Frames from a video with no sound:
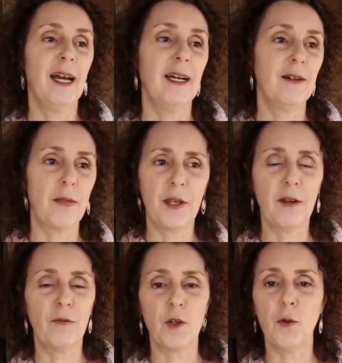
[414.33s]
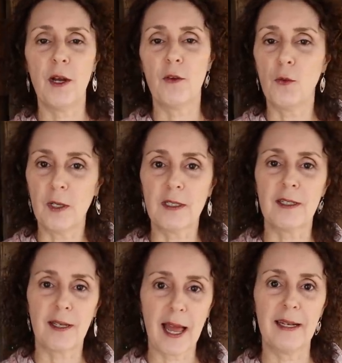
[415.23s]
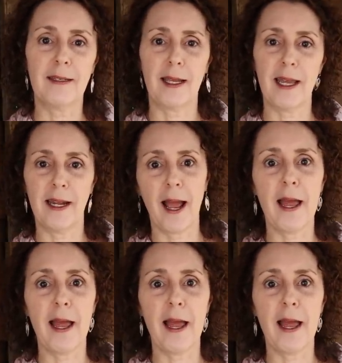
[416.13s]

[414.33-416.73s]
uh, and then a few other ones kind of said,